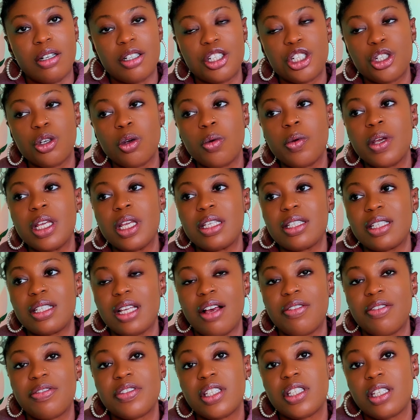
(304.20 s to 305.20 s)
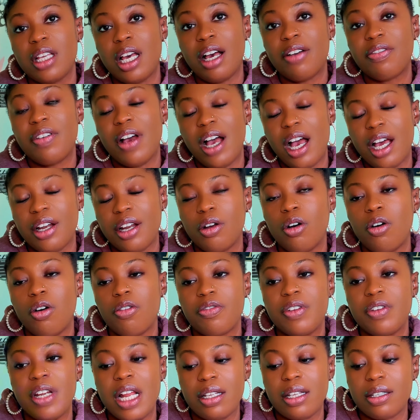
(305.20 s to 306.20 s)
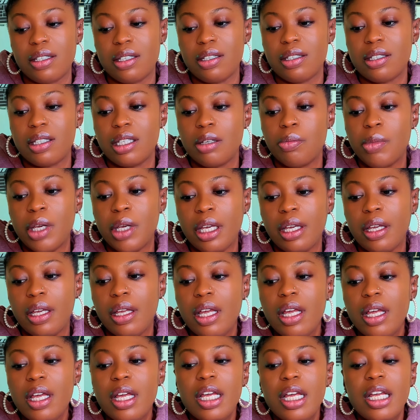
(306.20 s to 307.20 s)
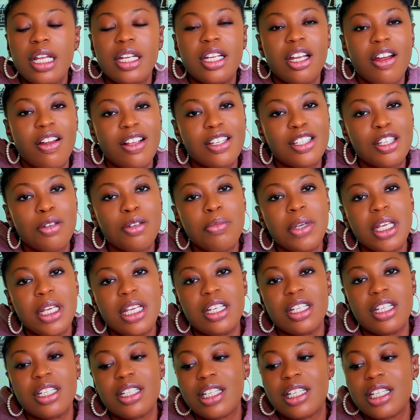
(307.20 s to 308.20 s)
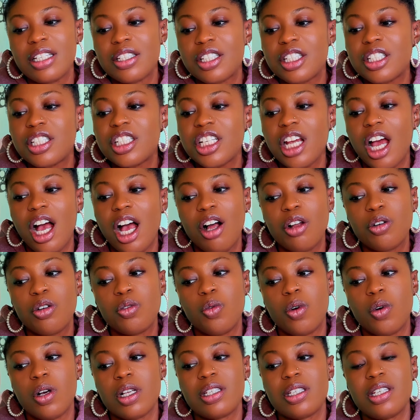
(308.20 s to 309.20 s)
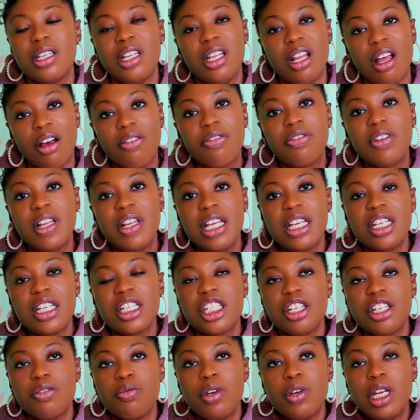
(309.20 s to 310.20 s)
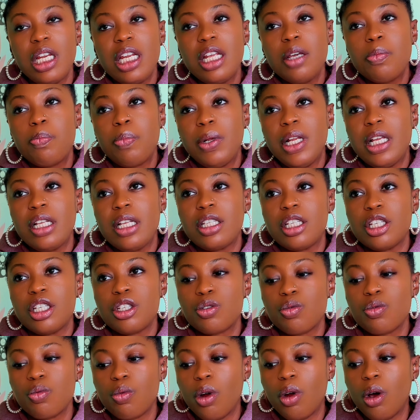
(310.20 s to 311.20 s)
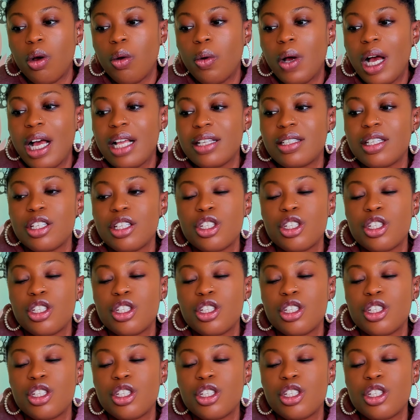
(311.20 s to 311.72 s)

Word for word: showings I've, I've had of Nancy Isime. Darasimi, this child was lovely. She really played this role as a